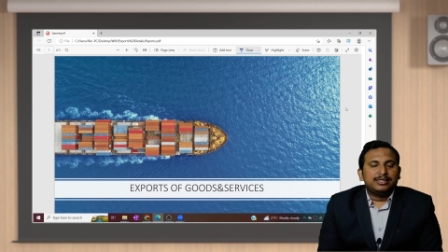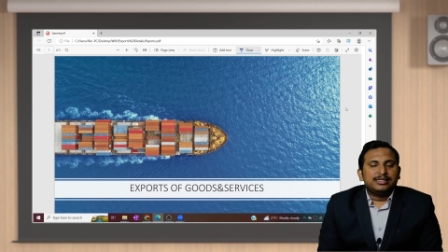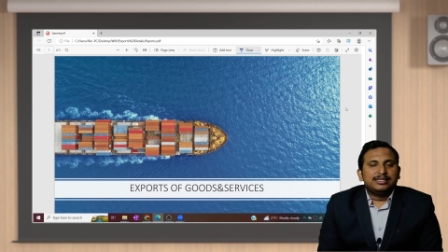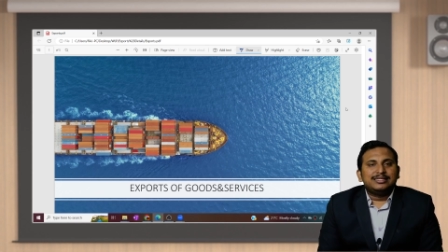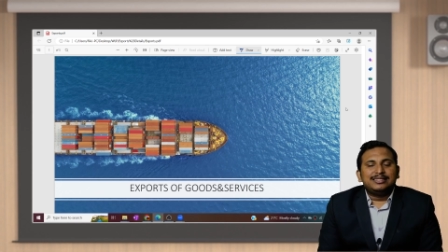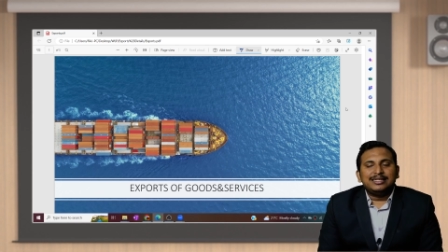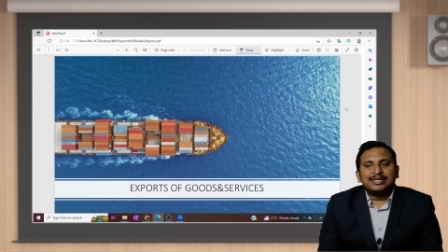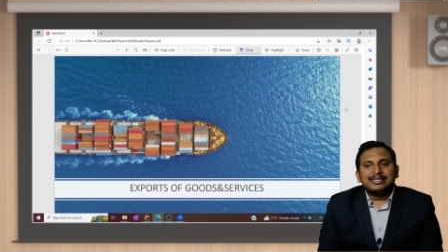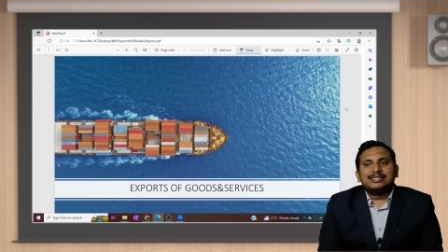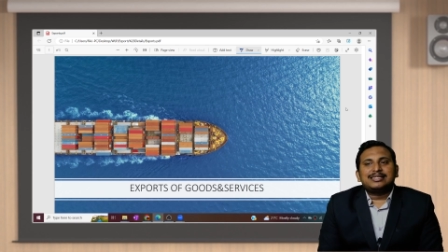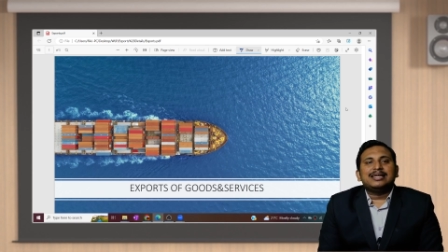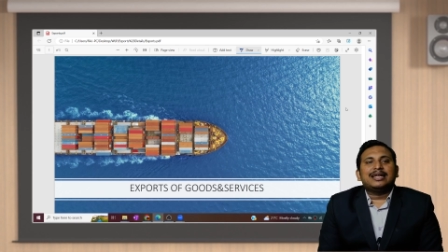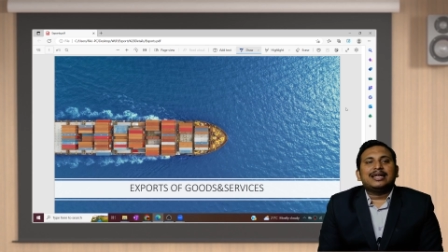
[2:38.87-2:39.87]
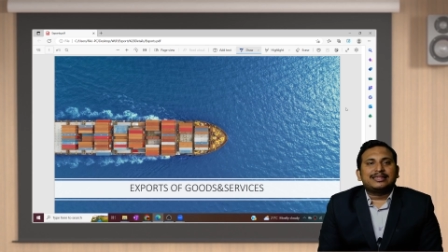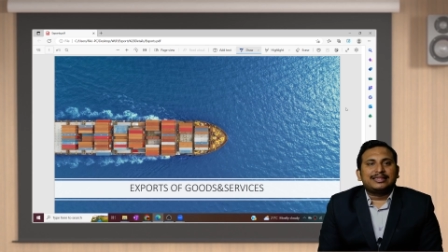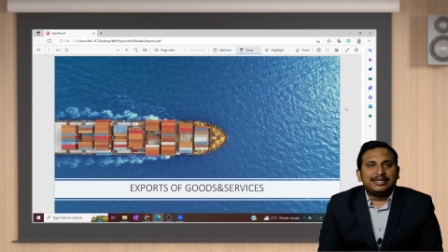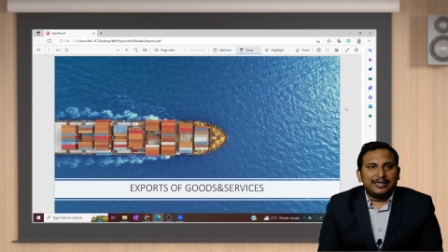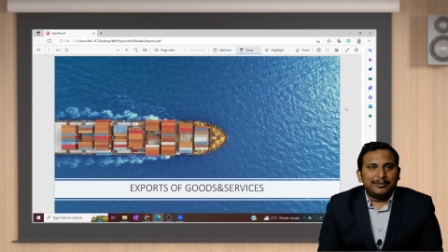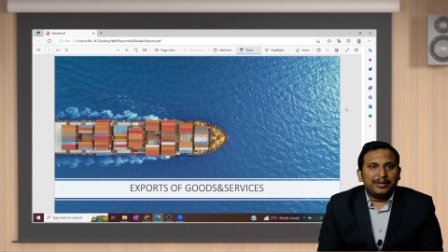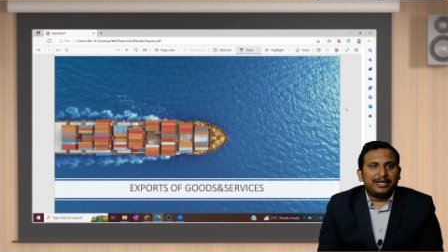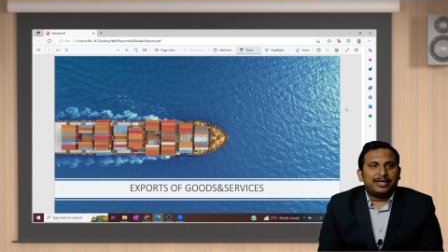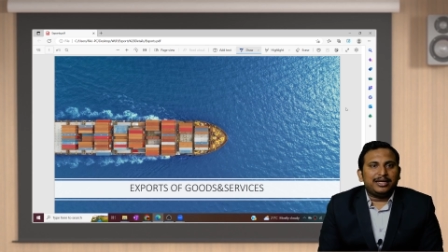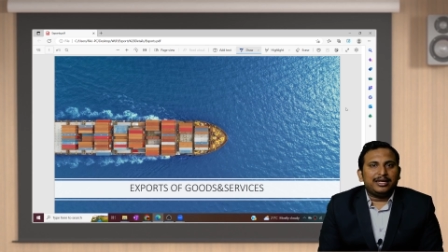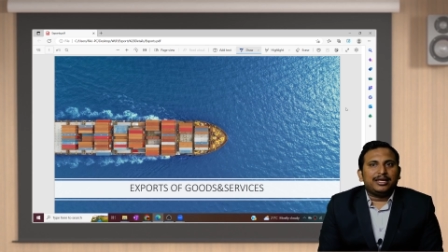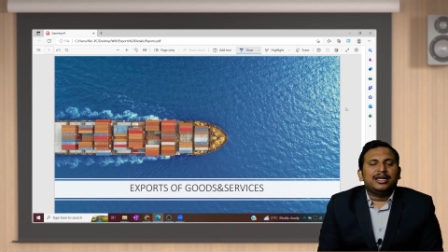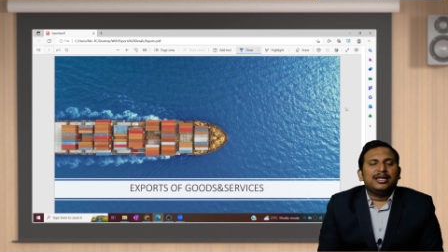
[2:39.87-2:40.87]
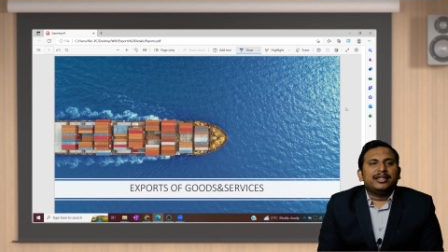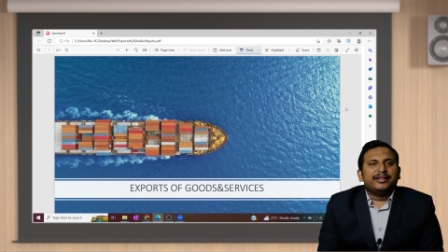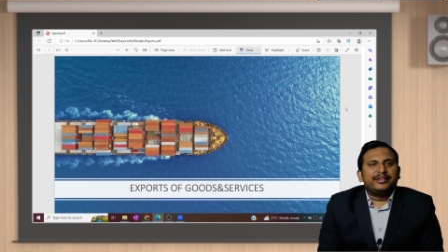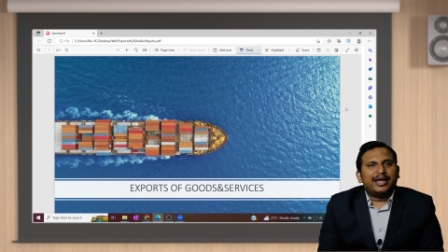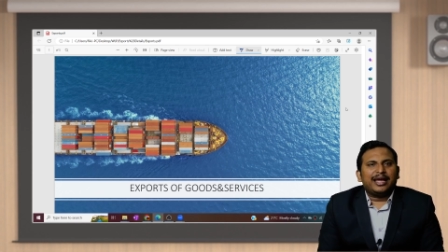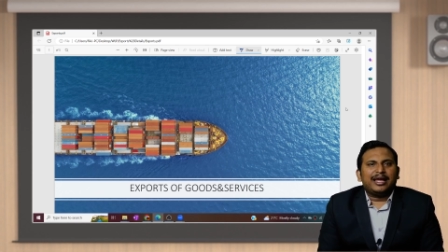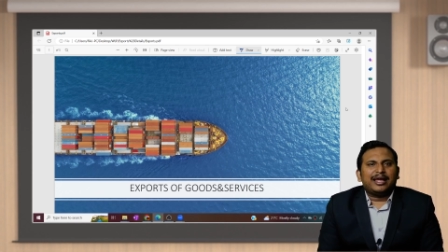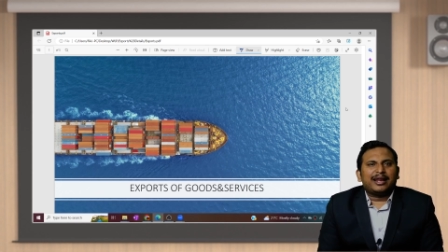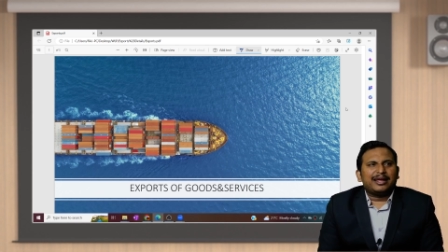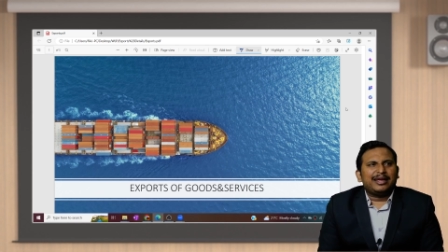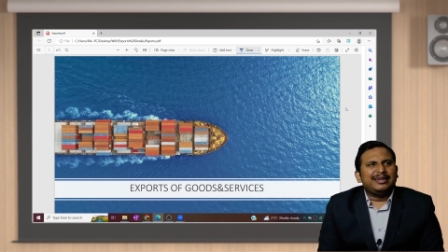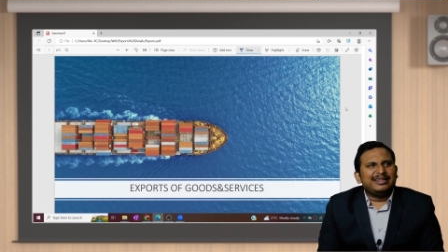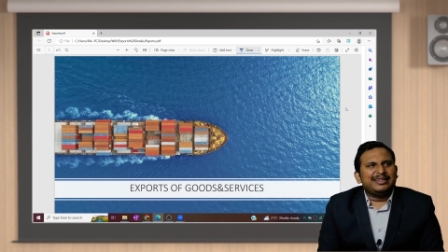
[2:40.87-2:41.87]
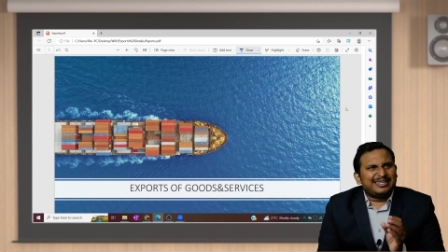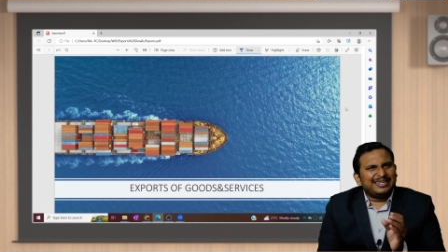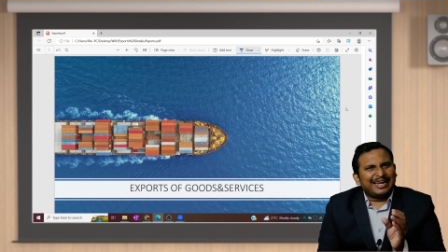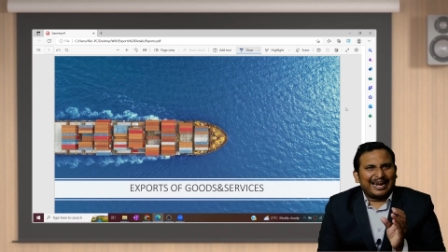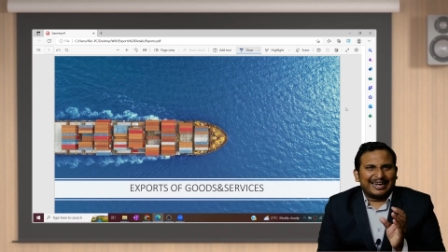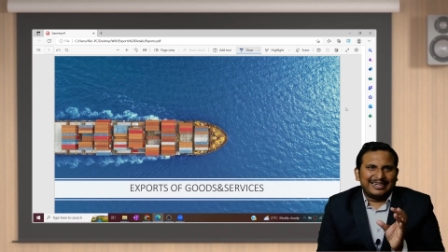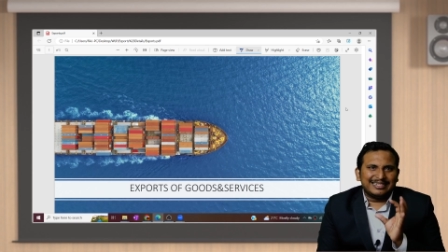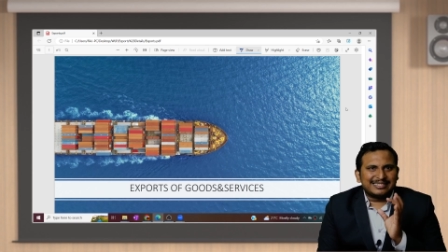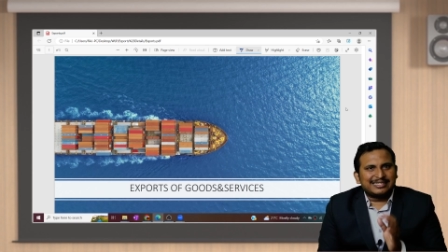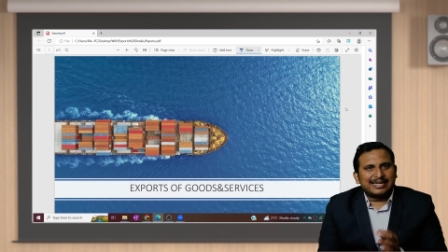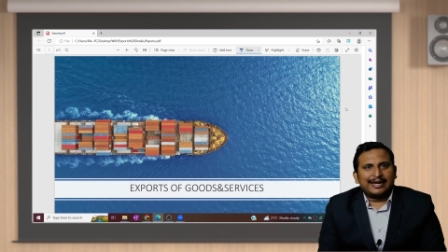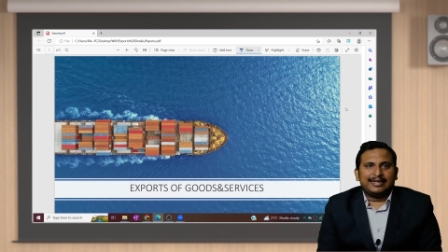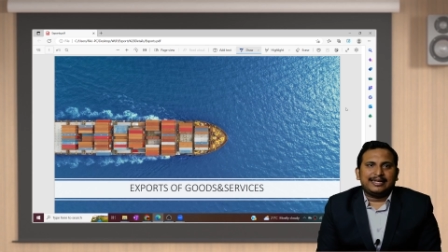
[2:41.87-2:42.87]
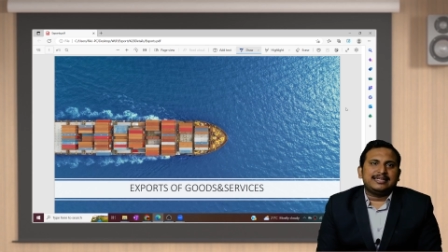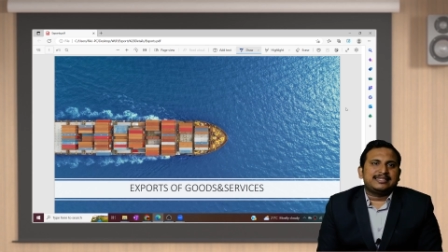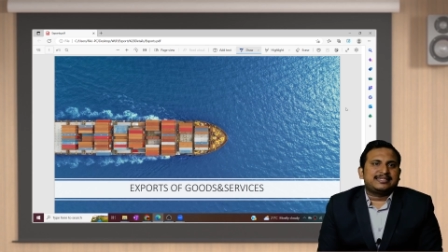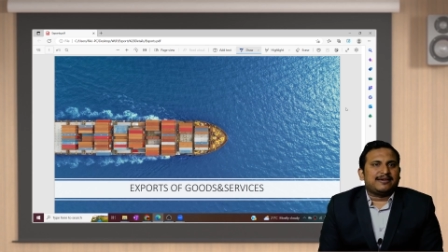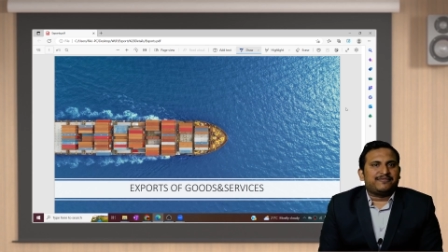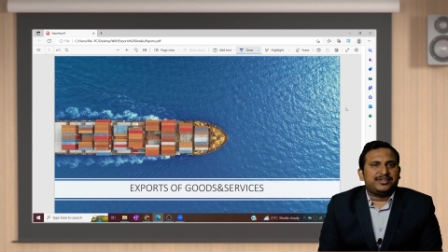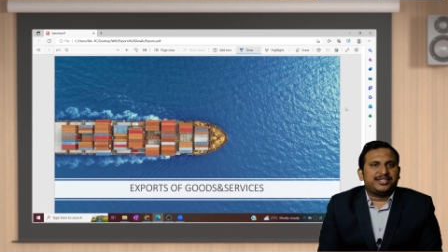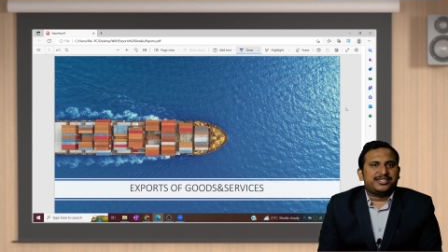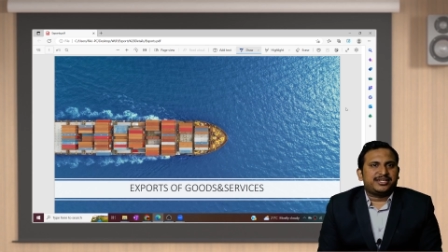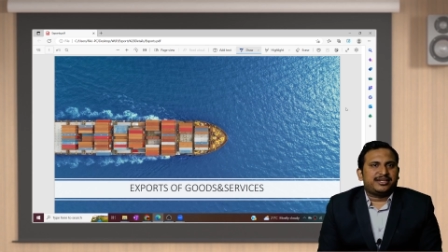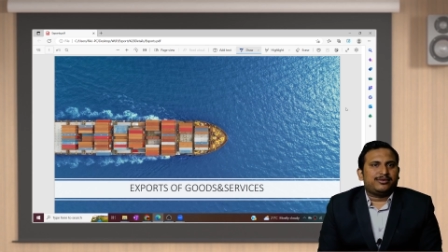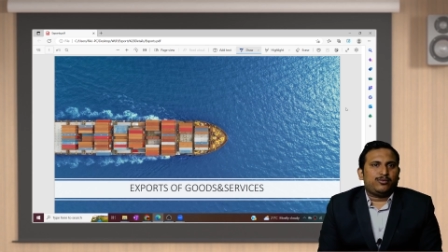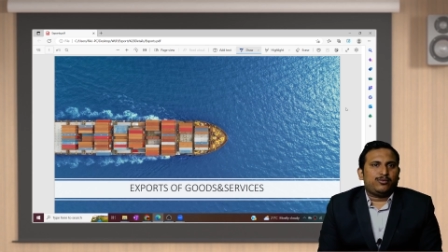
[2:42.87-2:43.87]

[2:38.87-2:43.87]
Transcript: GSTR 3B, there a little understanding is sufficient.